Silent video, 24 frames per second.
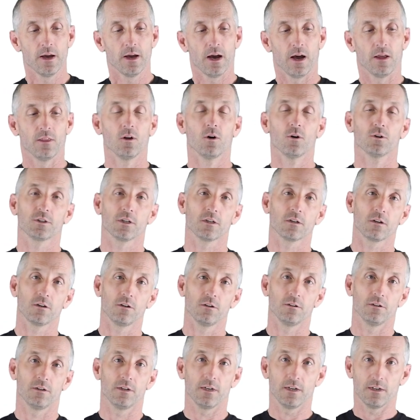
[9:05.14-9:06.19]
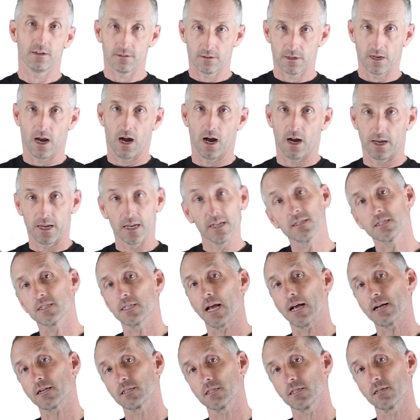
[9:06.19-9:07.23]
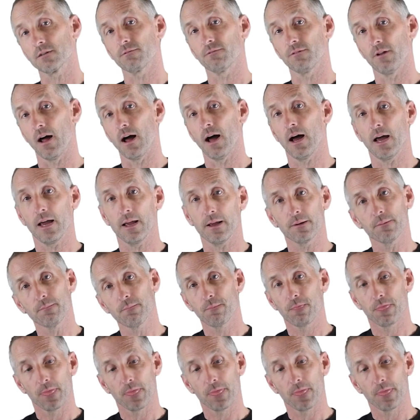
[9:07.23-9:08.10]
And those include insects that fly,